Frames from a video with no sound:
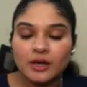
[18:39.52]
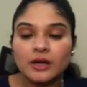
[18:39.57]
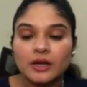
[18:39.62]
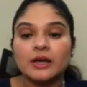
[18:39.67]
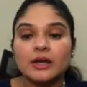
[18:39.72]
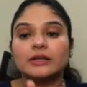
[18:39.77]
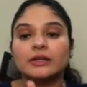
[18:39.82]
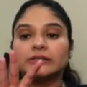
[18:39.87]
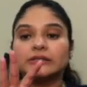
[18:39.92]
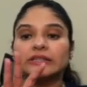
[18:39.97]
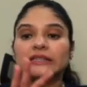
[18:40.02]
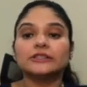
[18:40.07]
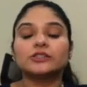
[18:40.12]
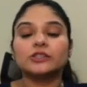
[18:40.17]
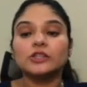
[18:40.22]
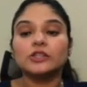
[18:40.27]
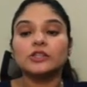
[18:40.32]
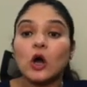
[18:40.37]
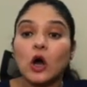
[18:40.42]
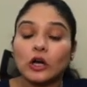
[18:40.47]
Since the
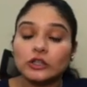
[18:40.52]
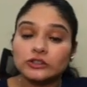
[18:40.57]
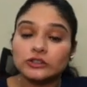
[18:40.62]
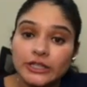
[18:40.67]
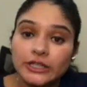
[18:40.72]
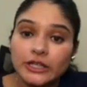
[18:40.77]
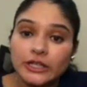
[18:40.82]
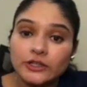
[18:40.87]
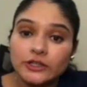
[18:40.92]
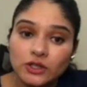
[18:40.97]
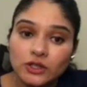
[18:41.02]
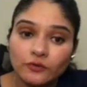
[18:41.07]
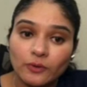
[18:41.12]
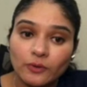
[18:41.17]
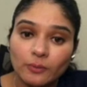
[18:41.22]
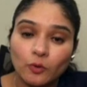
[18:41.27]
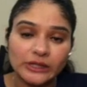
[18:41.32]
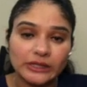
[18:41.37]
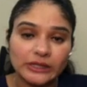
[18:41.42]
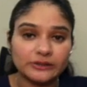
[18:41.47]
oxidation of
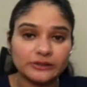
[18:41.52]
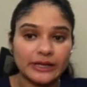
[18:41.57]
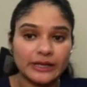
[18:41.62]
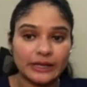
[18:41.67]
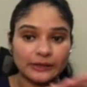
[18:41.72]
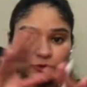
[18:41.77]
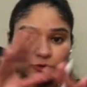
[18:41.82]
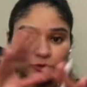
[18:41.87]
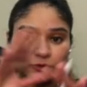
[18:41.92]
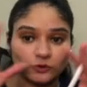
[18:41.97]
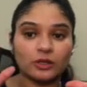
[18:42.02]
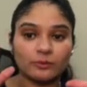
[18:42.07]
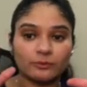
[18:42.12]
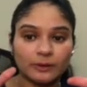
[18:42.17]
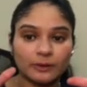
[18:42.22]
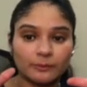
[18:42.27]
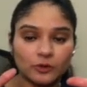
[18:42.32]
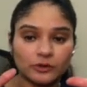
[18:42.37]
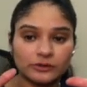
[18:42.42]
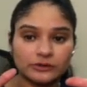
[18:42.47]
ammonia is an exothermic
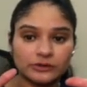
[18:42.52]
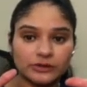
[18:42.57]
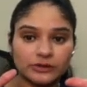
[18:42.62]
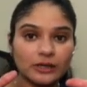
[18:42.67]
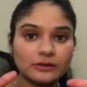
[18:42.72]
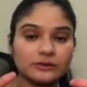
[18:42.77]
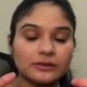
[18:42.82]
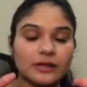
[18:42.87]
process,